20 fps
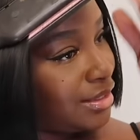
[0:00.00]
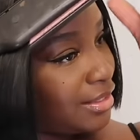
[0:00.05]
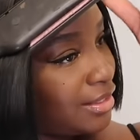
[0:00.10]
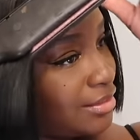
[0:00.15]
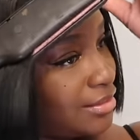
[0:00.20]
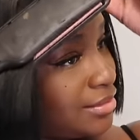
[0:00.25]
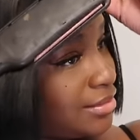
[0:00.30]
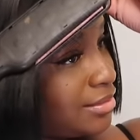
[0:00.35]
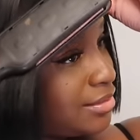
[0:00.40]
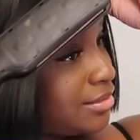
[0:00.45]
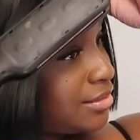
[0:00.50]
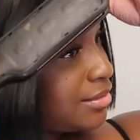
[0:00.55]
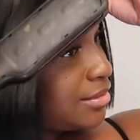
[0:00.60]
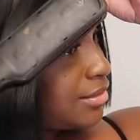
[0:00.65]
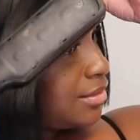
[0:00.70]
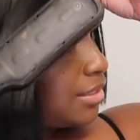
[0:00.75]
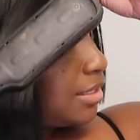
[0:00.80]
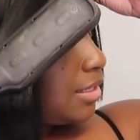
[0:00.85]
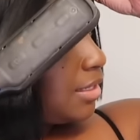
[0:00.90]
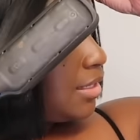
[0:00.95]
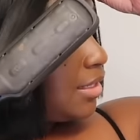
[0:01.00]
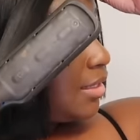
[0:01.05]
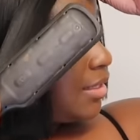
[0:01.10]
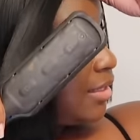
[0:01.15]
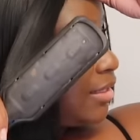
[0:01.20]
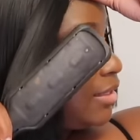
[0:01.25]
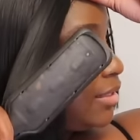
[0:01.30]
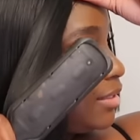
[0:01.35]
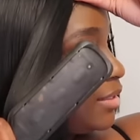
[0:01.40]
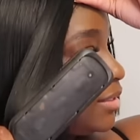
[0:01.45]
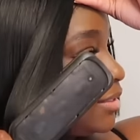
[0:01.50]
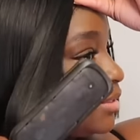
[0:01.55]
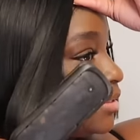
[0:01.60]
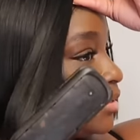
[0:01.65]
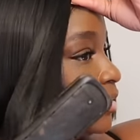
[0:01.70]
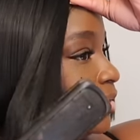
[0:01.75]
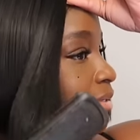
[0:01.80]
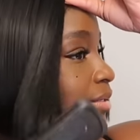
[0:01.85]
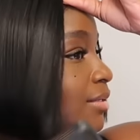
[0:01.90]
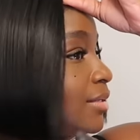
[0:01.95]
Cause it's just
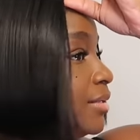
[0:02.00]
like,